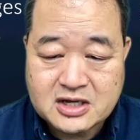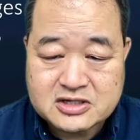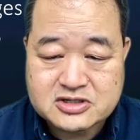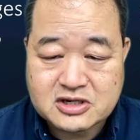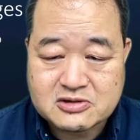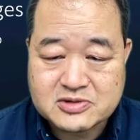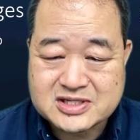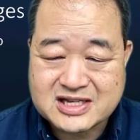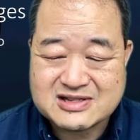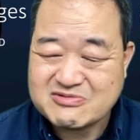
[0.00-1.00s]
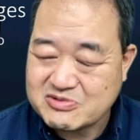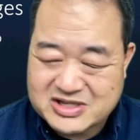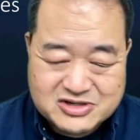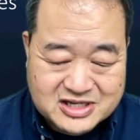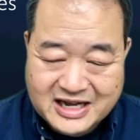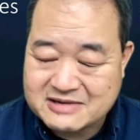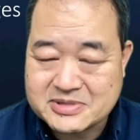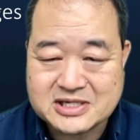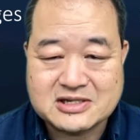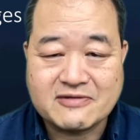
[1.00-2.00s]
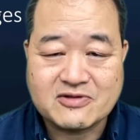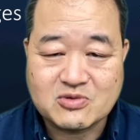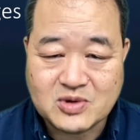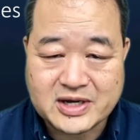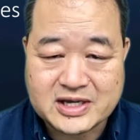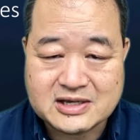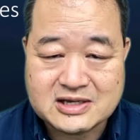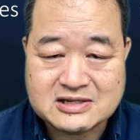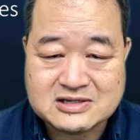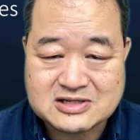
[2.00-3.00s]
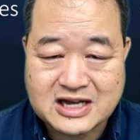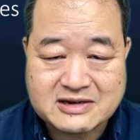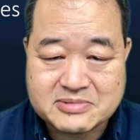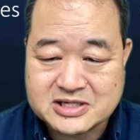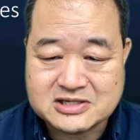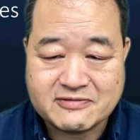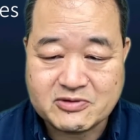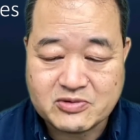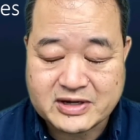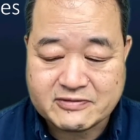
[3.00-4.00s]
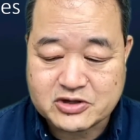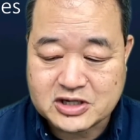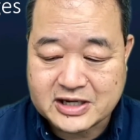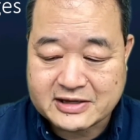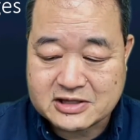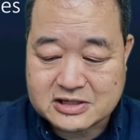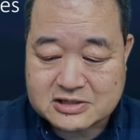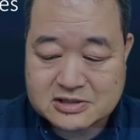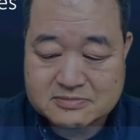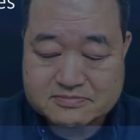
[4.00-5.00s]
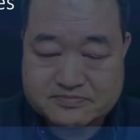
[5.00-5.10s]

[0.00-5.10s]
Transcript: So we said, there's got to be a different way. It's got to be a different way of looking at things.